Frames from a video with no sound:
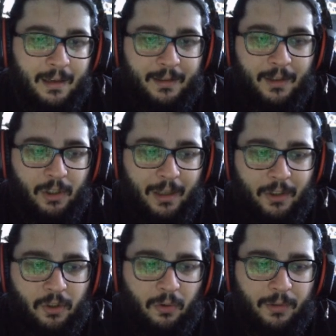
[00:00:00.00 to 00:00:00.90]

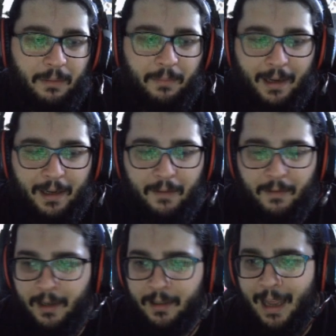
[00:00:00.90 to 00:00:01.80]
Sigilized Chosen by
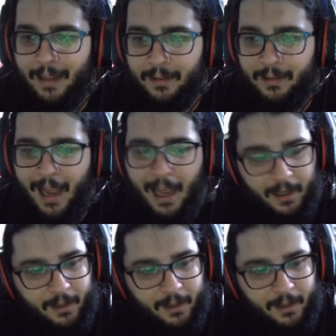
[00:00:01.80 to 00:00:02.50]
giving it can't attack.